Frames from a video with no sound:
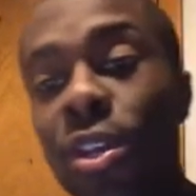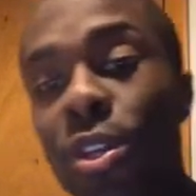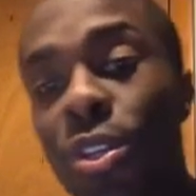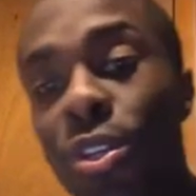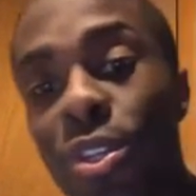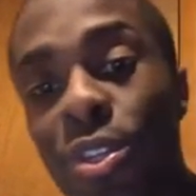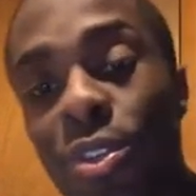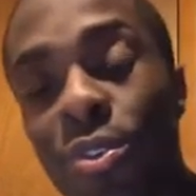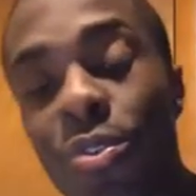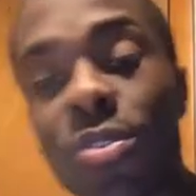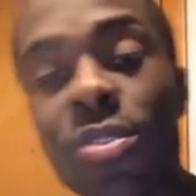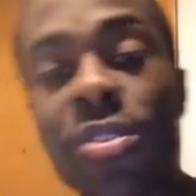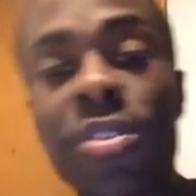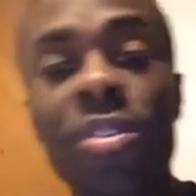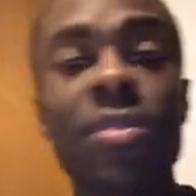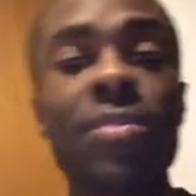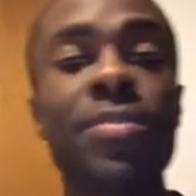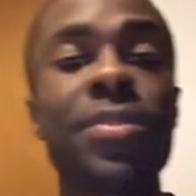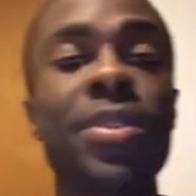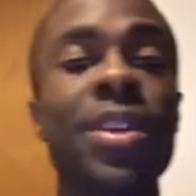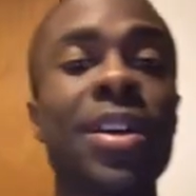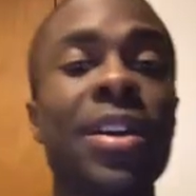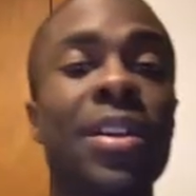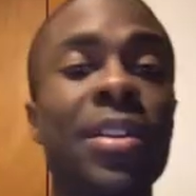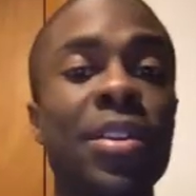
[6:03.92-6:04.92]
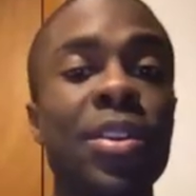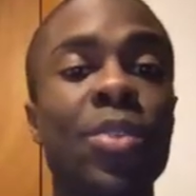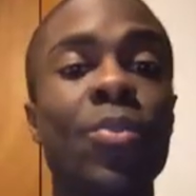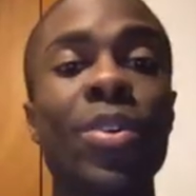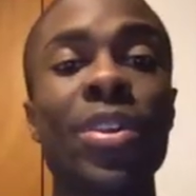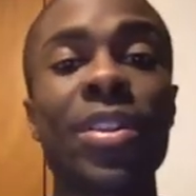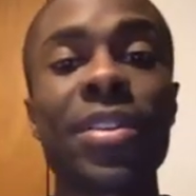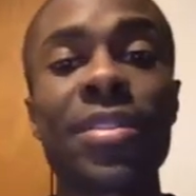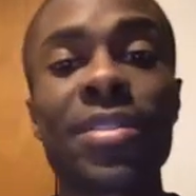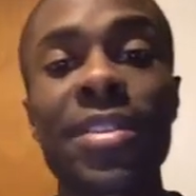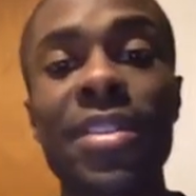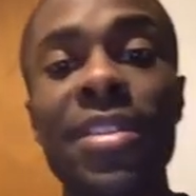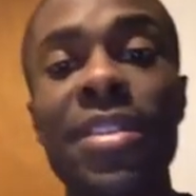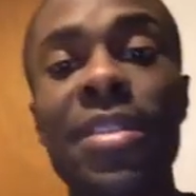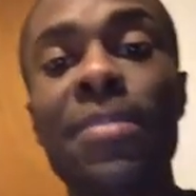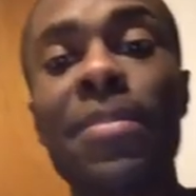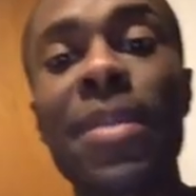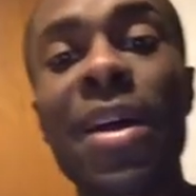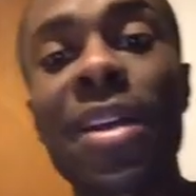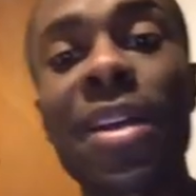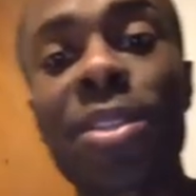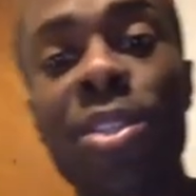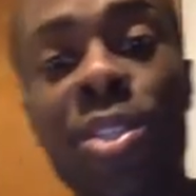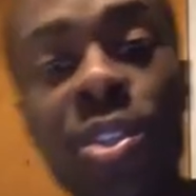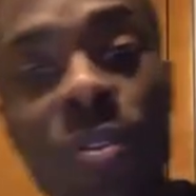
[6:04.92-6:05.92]
YouTube channel, you want to send them
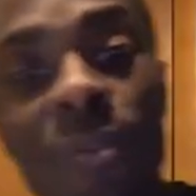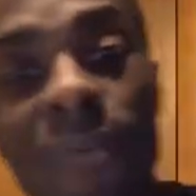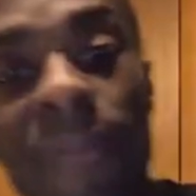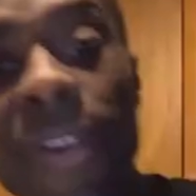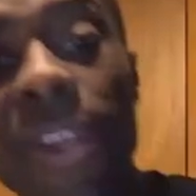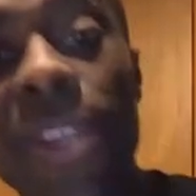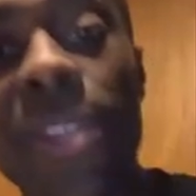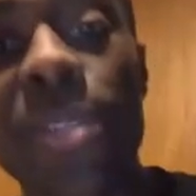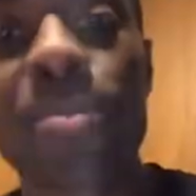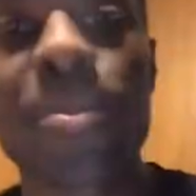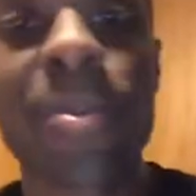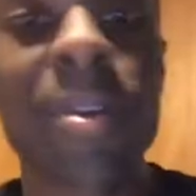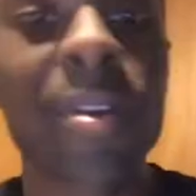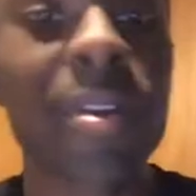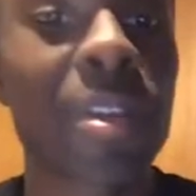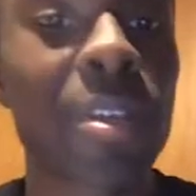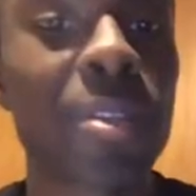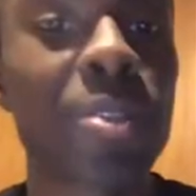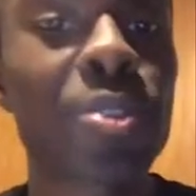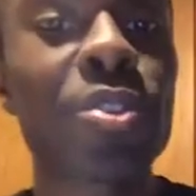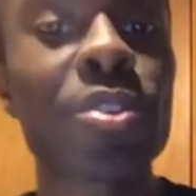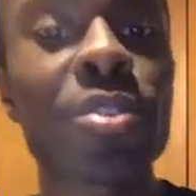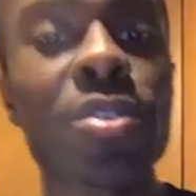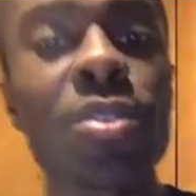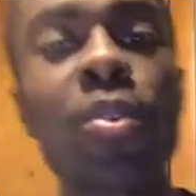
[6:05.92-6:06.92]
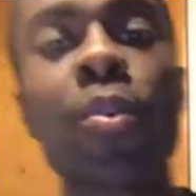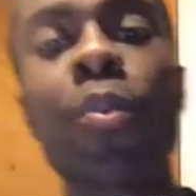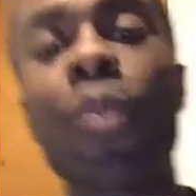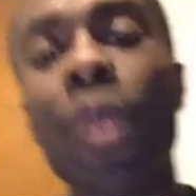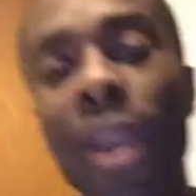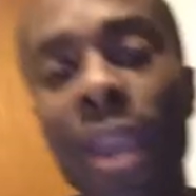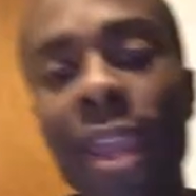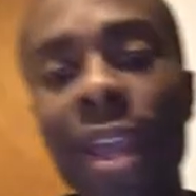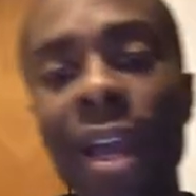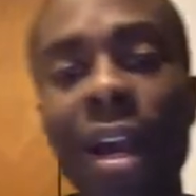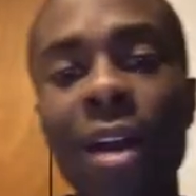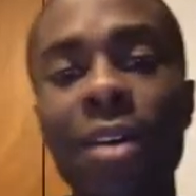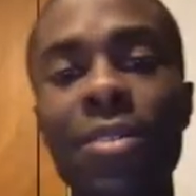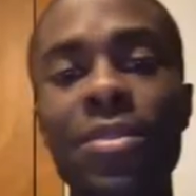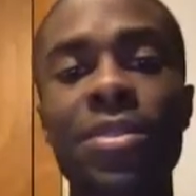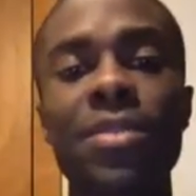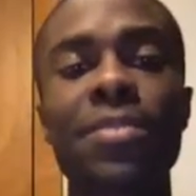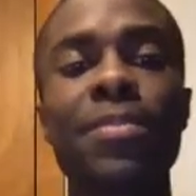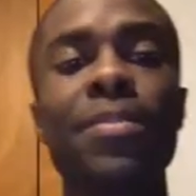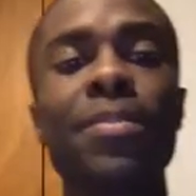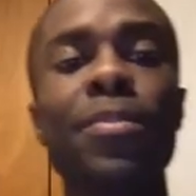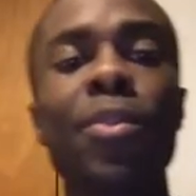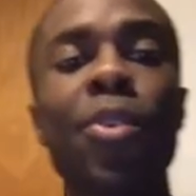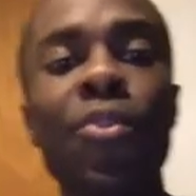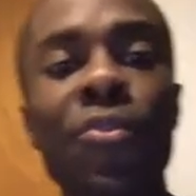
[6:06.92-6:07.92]
back to your Facebook. It's just a way how to
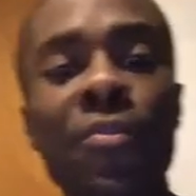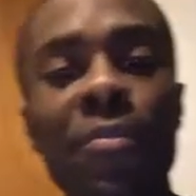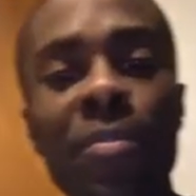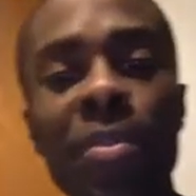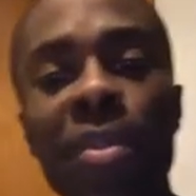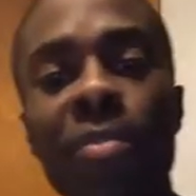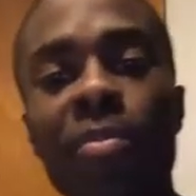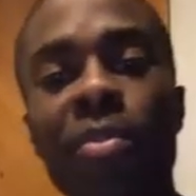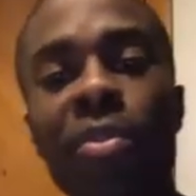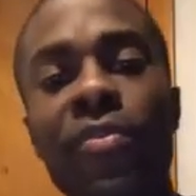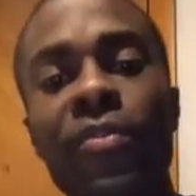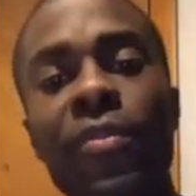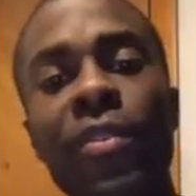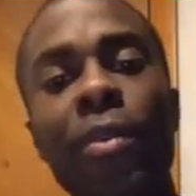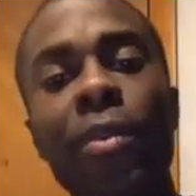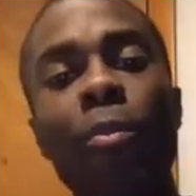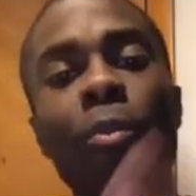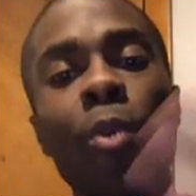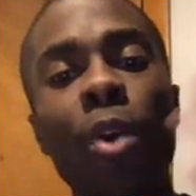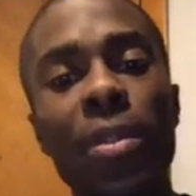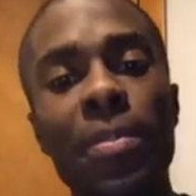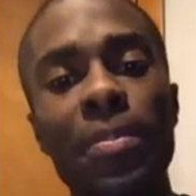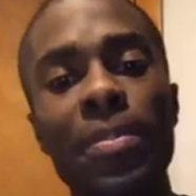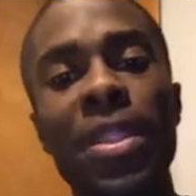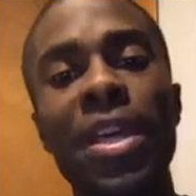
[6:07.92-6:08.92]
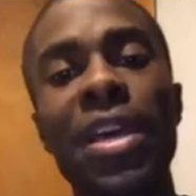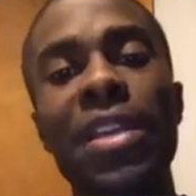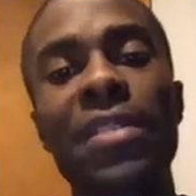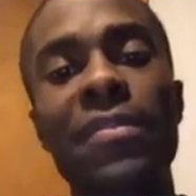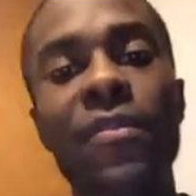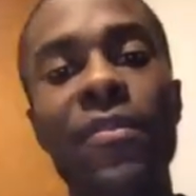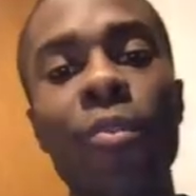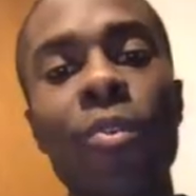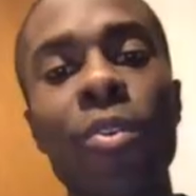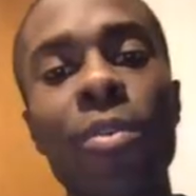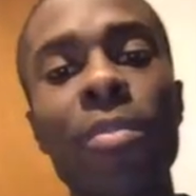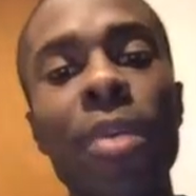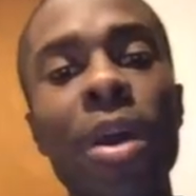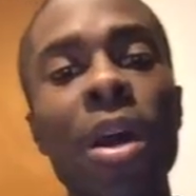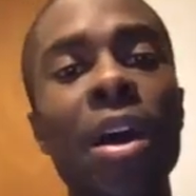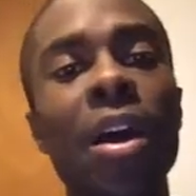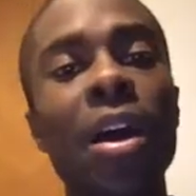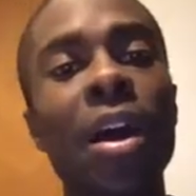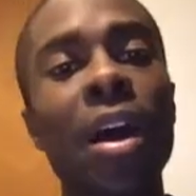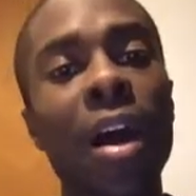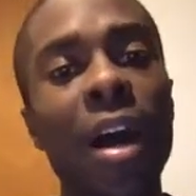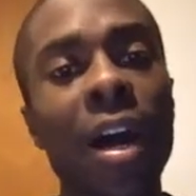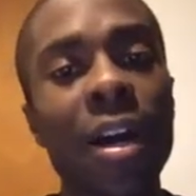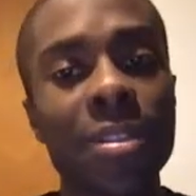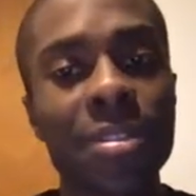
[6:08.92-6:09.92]
move people from one platform
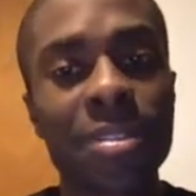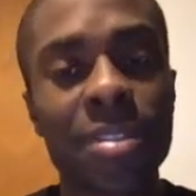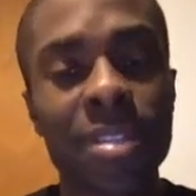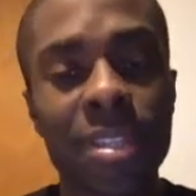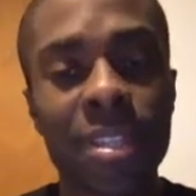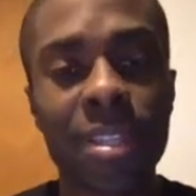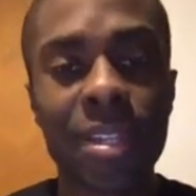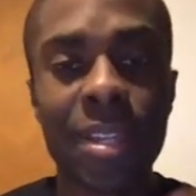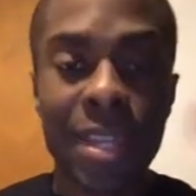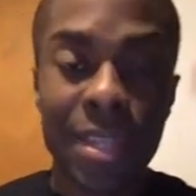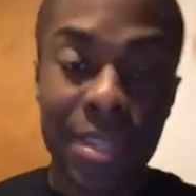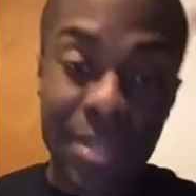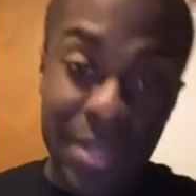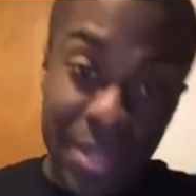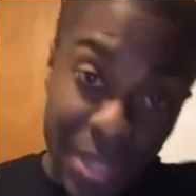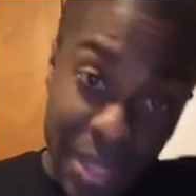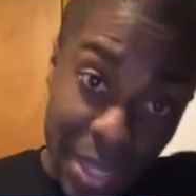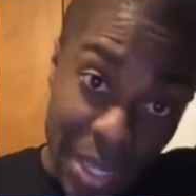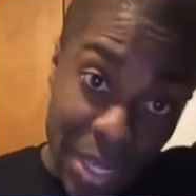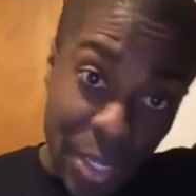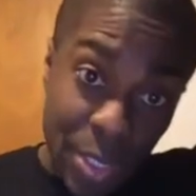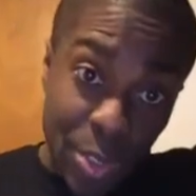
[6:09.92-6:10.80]
onto the next.